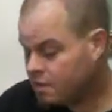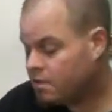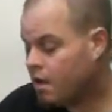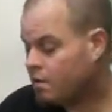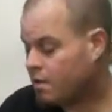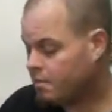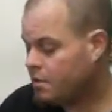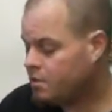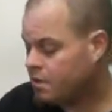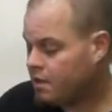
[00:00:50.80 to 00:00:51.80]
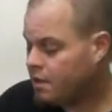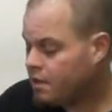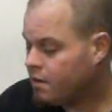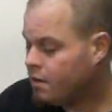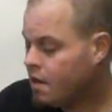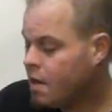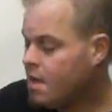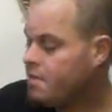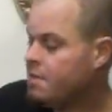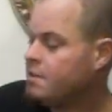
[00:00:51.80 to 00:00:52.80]
salt I'm using here.
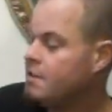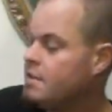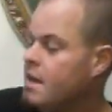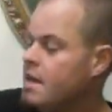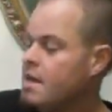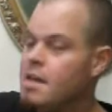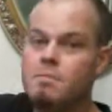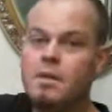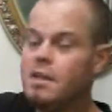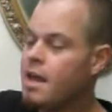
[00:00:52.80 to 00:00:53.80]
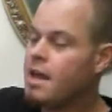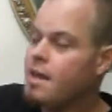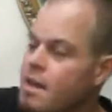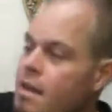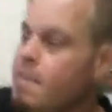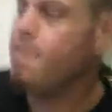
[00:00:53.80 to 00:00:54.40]
This is Himalayan.